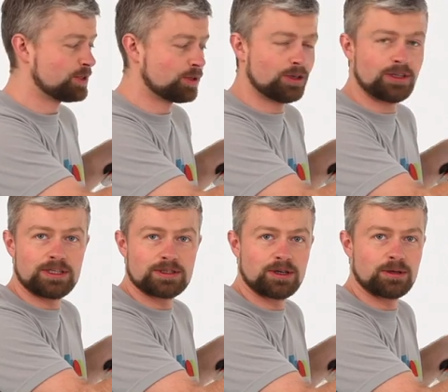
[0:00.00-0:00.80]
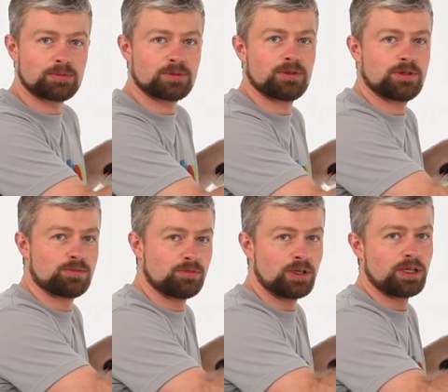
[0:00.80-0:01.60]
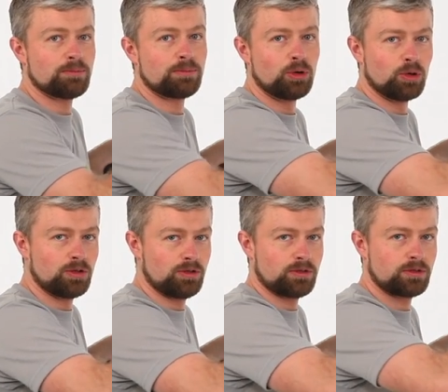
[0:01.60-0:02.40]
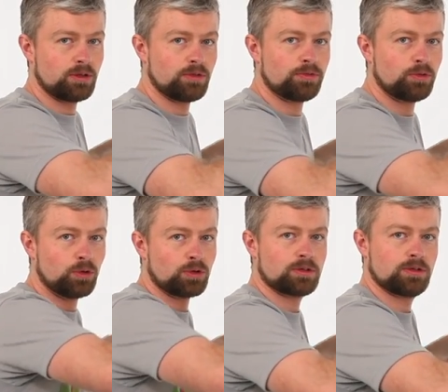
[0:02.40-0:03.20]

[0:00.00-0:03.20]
tighten these up, it's really important that the fork